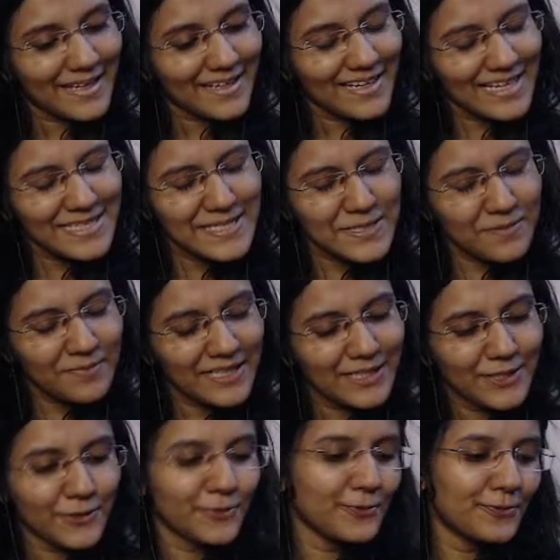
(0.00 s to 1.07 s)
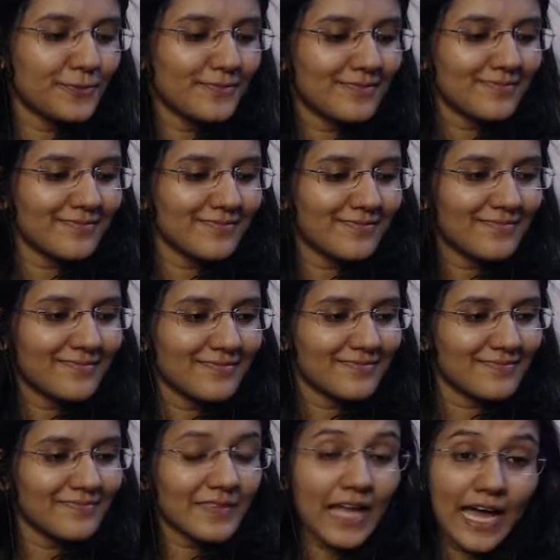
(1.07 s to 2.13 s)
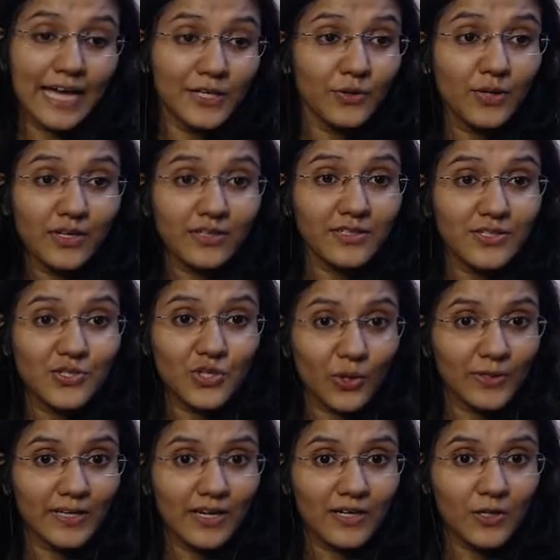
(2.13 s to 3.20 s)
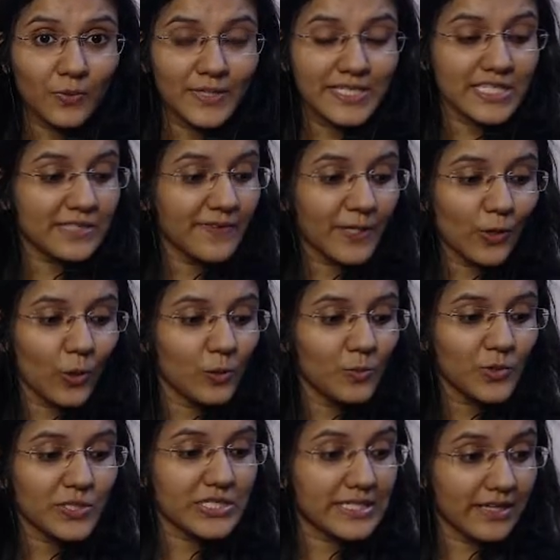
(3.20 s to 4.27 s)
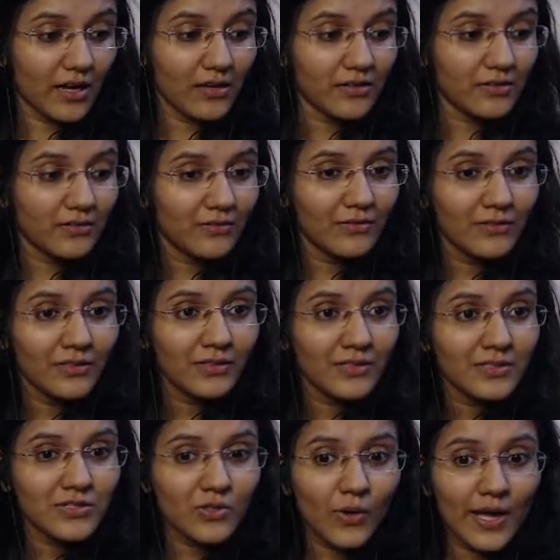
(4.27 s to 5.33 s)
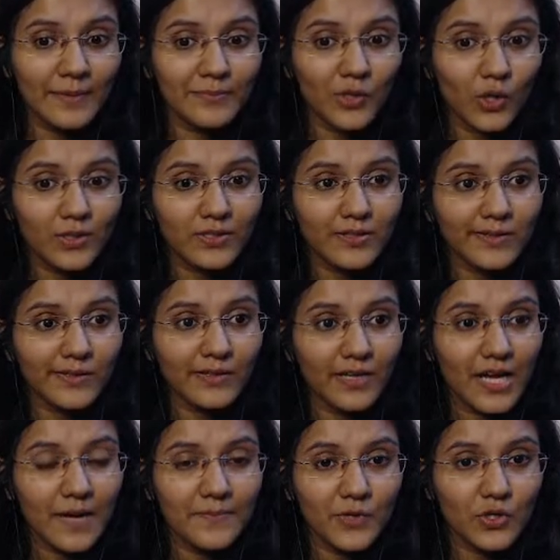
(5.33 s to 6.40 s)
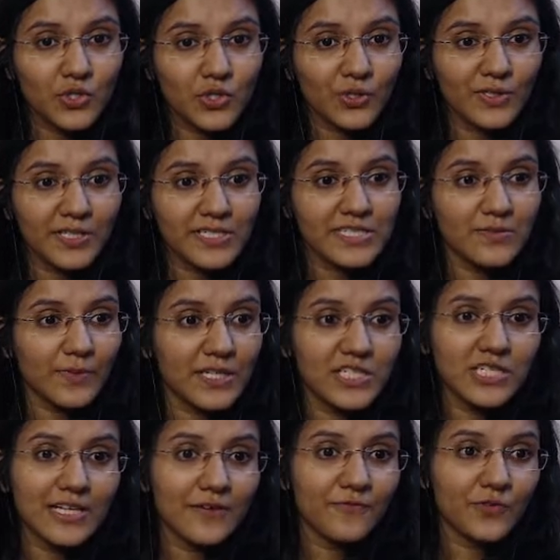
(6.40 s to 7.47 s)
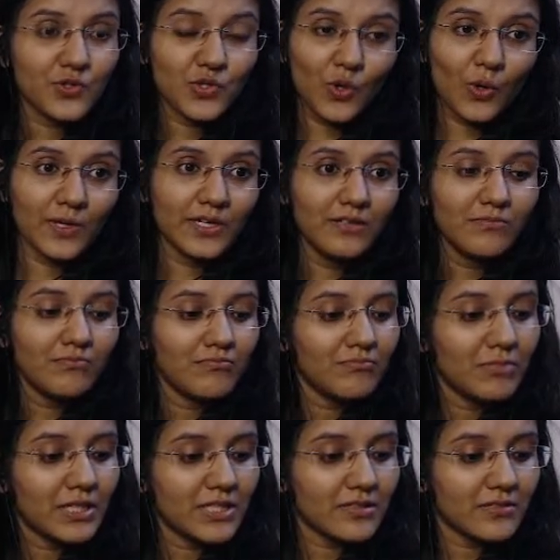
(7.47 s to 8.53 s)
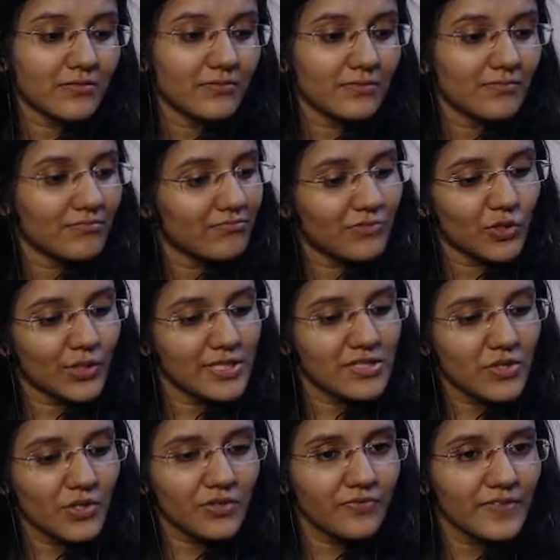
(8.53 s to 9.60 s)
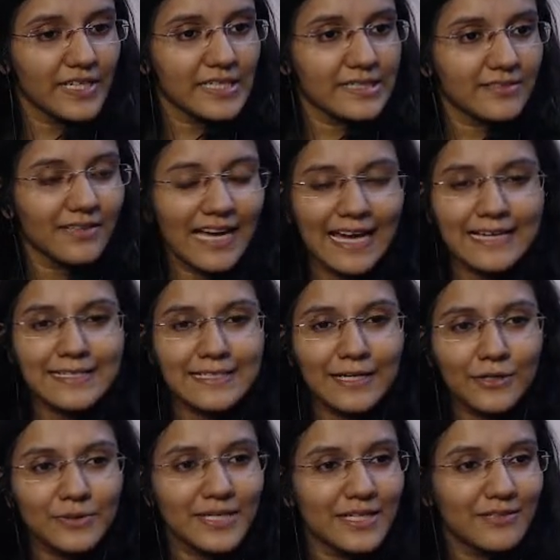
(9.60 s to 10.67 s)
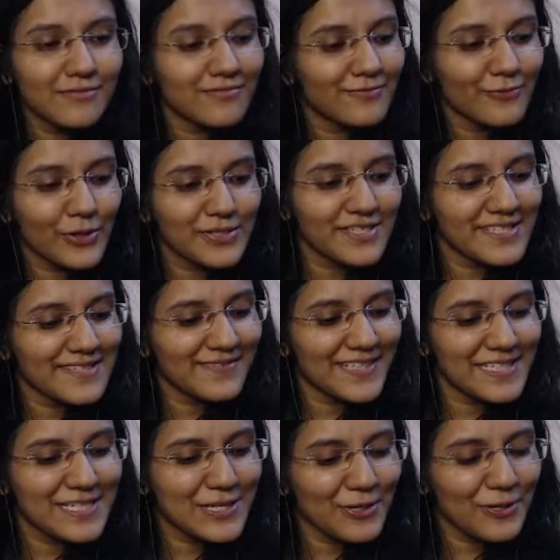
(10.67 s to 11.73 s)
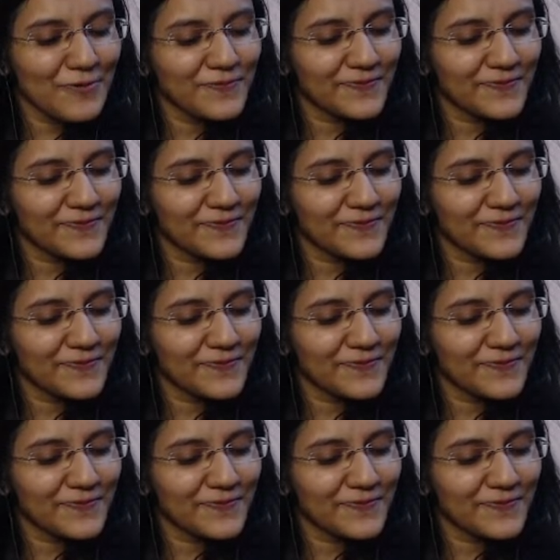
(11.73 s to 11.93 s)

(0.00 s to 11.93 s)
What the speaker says: Nice to meet you. Are you here to join our quiz? We're almost done. So I'm not sure there is much left to join, but you can sort of like hang around and watch us finish it off.